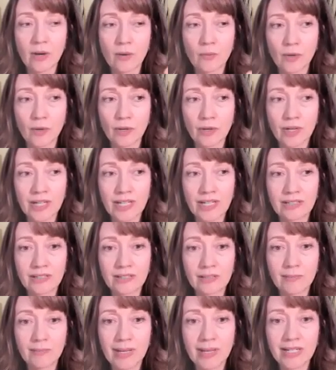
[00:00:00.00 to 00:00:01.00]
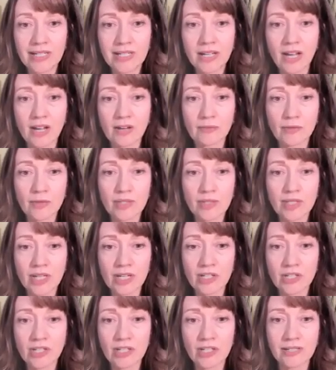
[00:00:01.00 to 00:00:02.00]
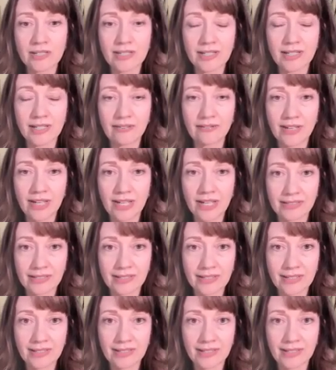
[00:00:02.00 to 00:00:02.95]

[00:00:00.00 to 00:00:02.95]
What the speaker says: were in the many conversations and events